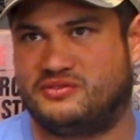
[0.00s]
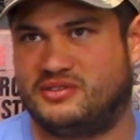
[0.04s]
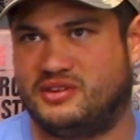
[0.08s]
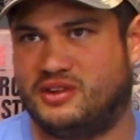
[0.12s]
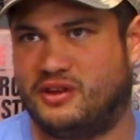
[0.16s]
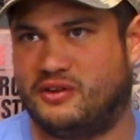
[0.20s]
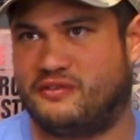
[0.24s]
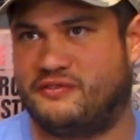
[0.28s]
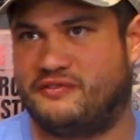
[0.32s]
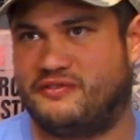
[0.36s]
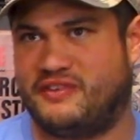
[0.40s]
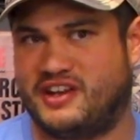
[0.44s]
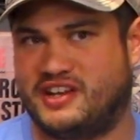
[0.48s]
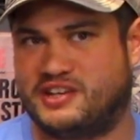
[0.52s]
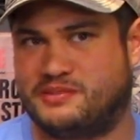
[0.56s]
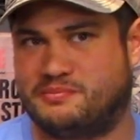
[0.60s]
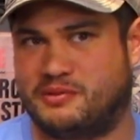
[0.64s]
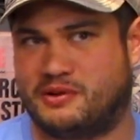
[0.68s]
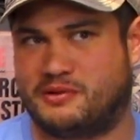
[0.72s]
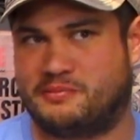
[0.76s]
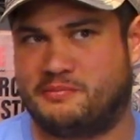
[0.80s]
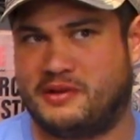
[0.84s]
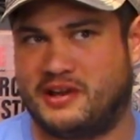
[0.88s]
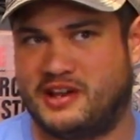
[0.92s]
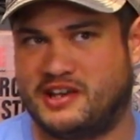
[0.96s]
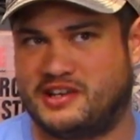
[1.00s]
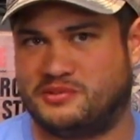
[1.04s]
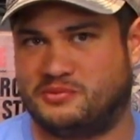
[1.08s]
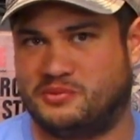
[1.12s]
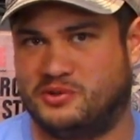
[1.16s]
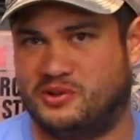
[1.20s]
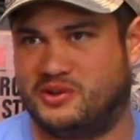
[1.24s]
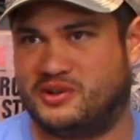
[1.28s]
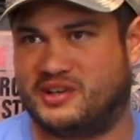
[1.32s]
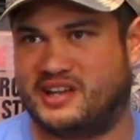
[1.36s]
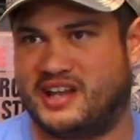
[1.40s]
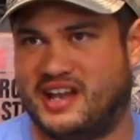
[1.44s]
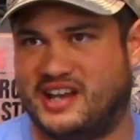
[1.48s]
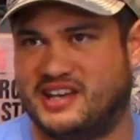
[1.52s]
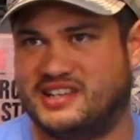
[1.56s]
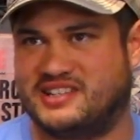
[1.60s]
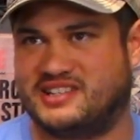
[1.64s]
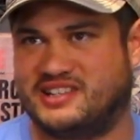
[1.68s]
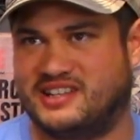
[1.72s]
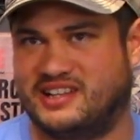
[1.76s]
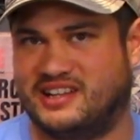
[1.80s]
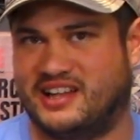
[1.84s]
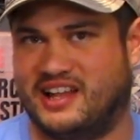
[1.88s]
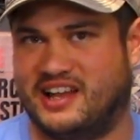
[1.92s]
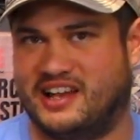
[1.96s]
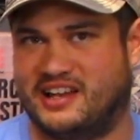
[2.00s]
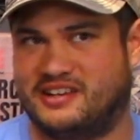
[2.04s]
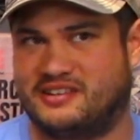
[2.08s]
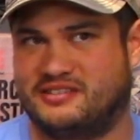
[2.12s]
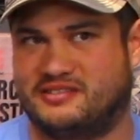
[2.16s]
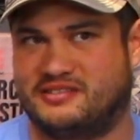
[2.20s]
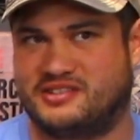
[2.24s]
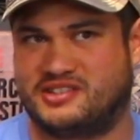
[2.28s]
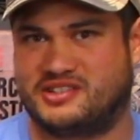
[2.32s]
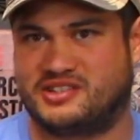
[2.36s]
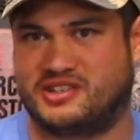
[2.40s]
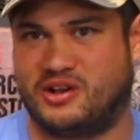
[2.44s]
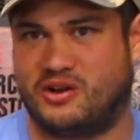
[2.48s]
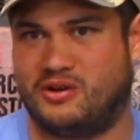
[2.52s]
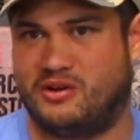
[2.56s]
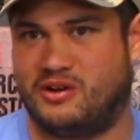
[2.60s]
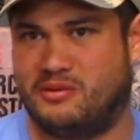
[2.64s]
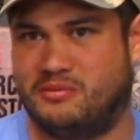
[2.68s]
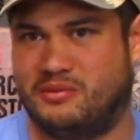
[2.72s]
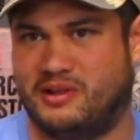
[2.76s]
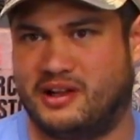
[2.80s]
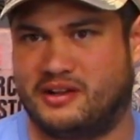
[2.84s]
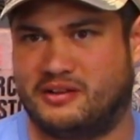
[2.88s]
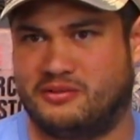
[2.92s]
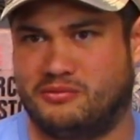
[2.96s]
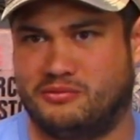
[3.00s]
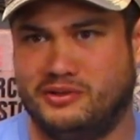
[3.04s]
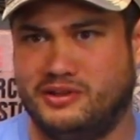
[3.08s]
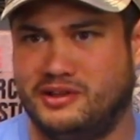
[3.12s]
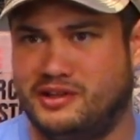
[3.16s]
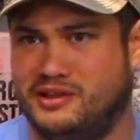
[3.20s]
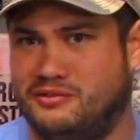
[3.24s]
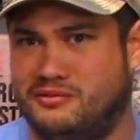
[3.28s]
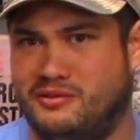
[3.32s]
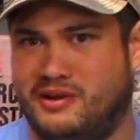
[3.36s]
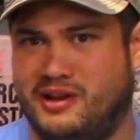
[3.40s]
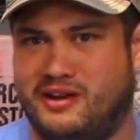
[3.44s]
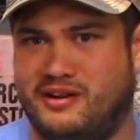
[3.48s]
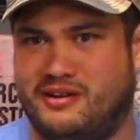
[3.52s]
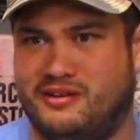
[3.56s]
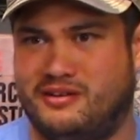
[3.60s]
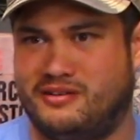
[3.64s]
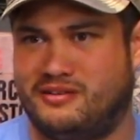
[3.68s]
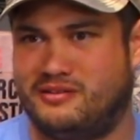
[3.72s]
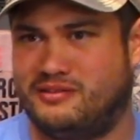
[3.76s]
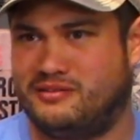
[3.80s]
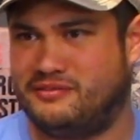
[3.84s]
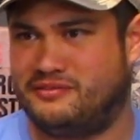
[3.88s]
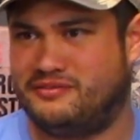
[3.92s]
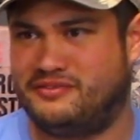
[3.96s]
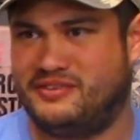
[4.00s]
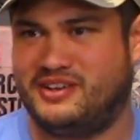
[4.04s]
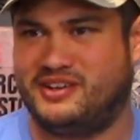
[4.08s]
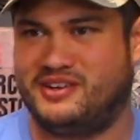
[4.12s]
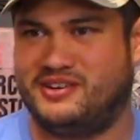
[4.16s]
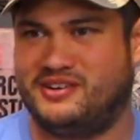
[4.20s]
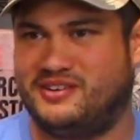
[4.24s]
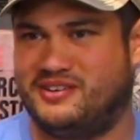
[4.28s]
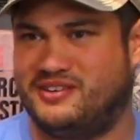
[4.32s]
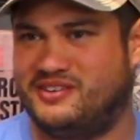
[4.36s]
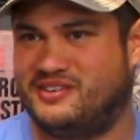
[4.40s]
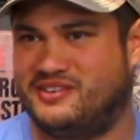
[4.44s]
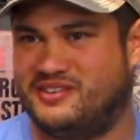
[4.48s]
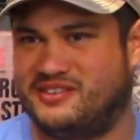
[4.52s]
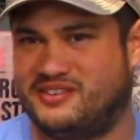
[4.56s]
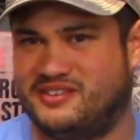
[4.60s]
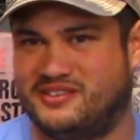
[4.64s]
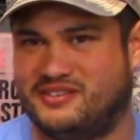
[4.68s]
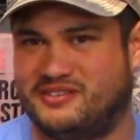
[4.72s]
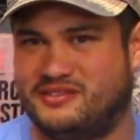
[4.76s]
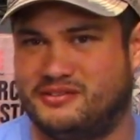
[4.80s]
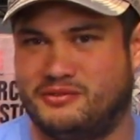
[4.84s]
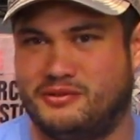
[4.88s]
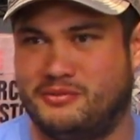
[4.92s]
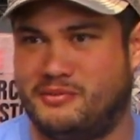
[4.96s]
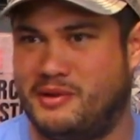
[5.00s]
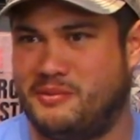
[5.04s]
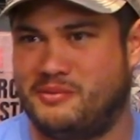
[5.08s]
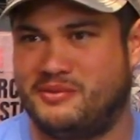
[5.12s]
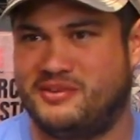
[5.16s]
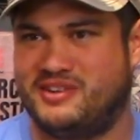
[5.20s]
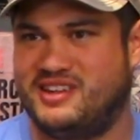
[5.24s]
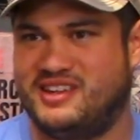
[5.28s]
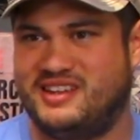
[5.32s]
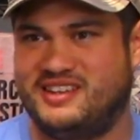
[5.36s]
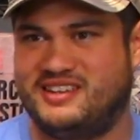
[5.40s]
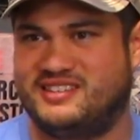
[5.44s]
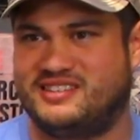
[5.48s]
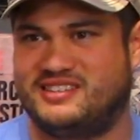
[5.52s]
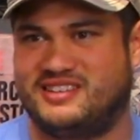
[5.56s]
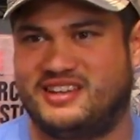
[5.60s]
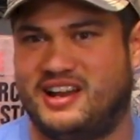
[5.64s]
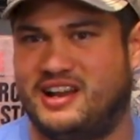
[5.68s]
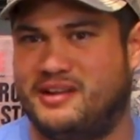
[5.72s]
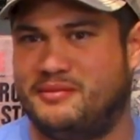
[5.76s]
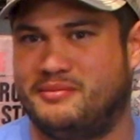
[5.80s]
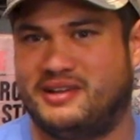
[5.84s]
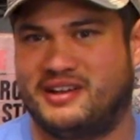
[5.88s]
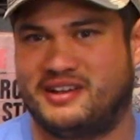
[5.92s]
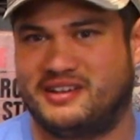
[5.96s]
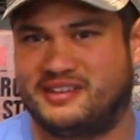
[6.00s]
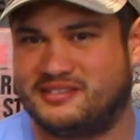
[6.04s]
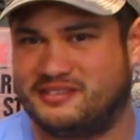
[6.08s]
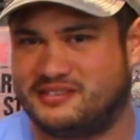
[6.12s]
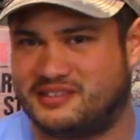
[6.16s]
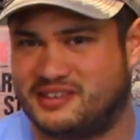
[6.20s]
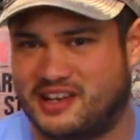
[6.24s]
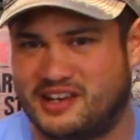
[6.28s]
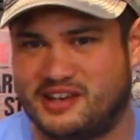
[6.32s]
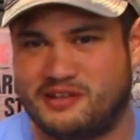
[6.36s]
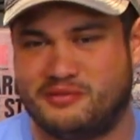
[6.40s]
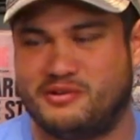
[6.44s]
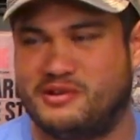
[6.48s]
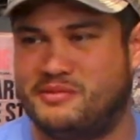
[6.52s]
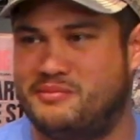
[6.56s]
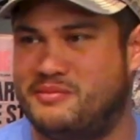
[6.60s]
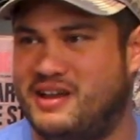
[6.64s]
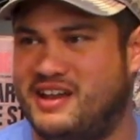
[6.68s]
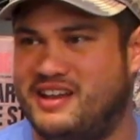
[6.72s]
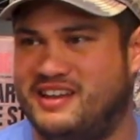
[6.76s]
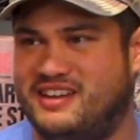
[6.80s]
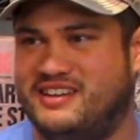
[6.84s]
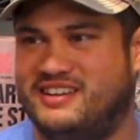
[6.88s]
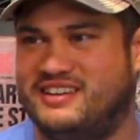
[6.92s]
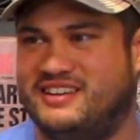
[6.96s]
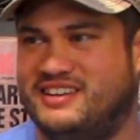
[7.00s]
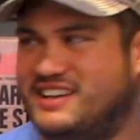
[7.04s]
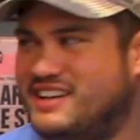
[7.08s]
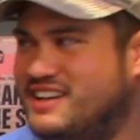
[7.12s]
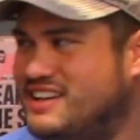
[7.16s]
their Facebook page will occasionally like show up like really rare figure. Remember this? And I'm like, can you remake it?